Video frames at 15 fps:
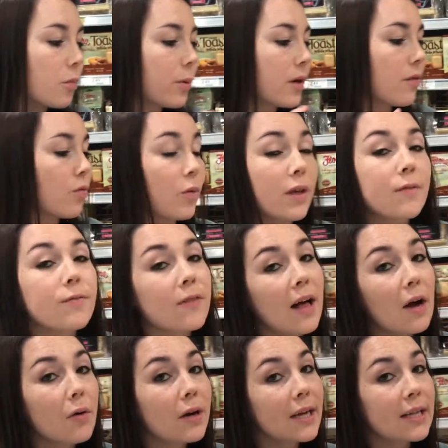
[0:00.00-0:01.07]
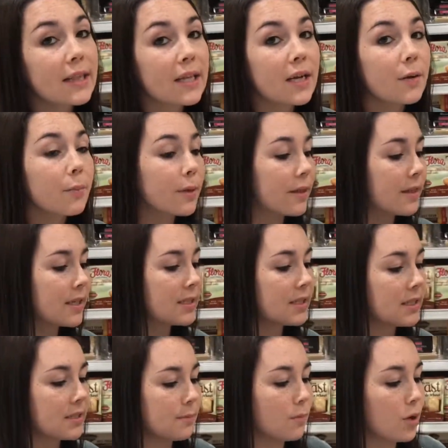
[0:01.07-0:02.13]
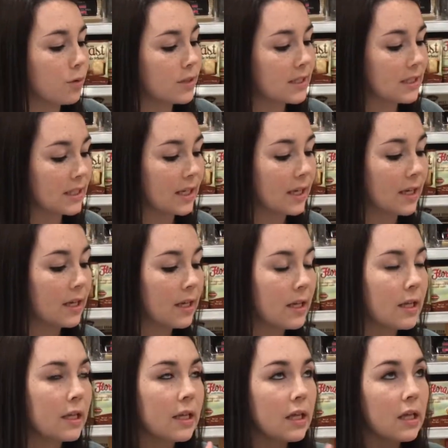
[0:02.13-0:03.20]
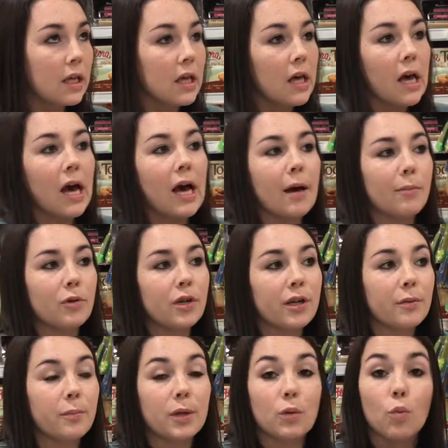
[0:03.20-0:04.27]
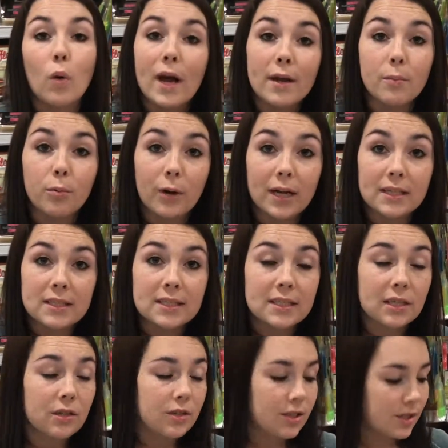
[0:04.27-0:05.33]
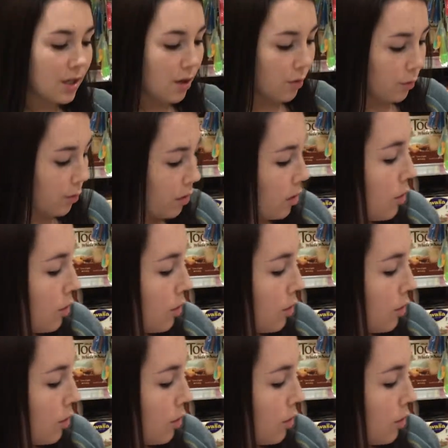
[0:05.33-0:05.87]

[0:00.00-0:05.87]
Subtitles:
bit of wheat flour in there, but this is mostly going to be white bread still. So